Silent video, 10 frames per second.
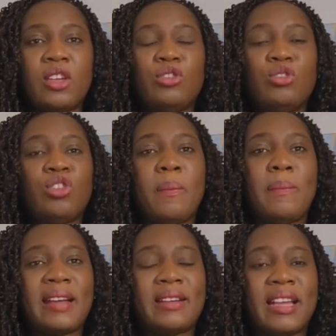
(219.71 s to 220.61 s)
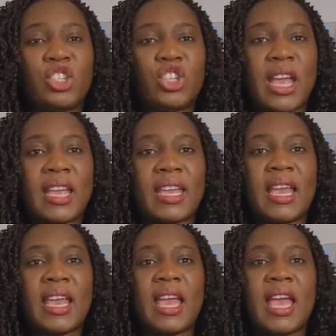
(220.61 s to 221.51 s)
You do your background check
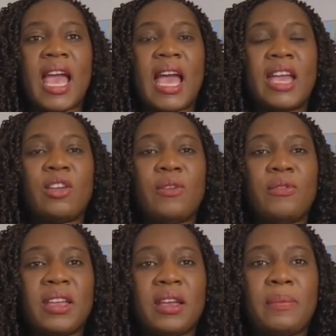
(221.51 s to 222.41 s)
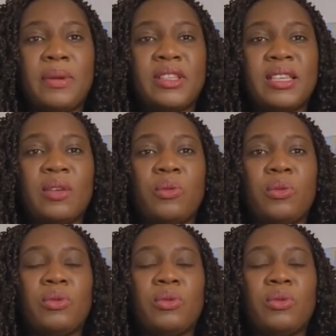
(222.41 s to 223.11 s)
and your fingerprinting,